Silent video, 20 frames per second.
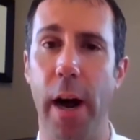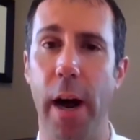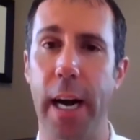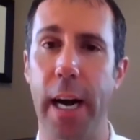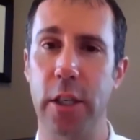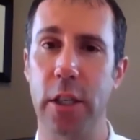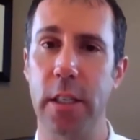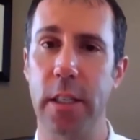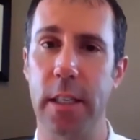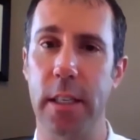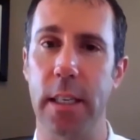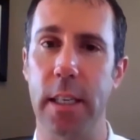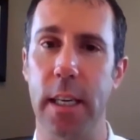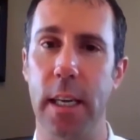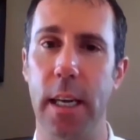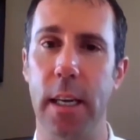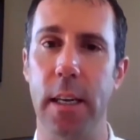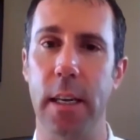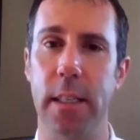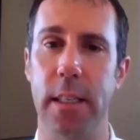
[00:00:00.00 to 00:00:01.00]
actions
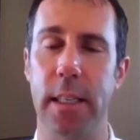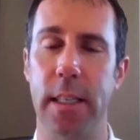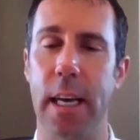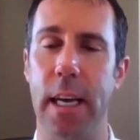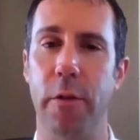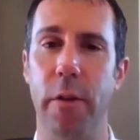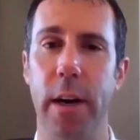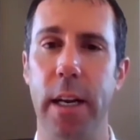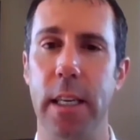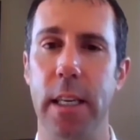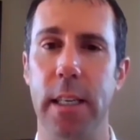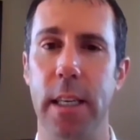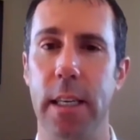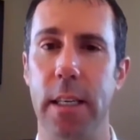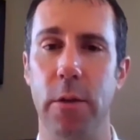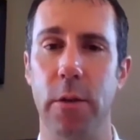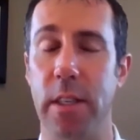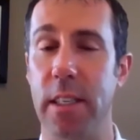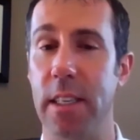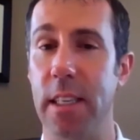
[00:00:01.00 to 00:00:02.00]
and stand ready
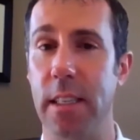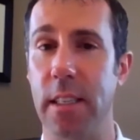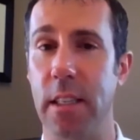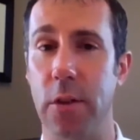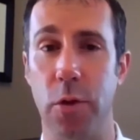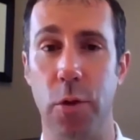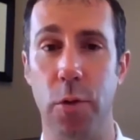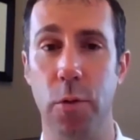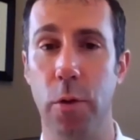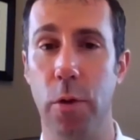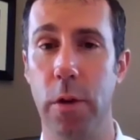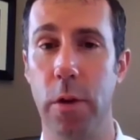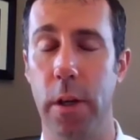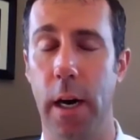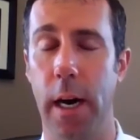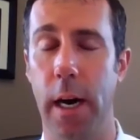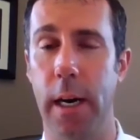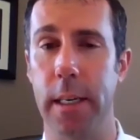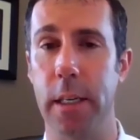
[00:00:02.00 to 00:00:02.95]
to assist the school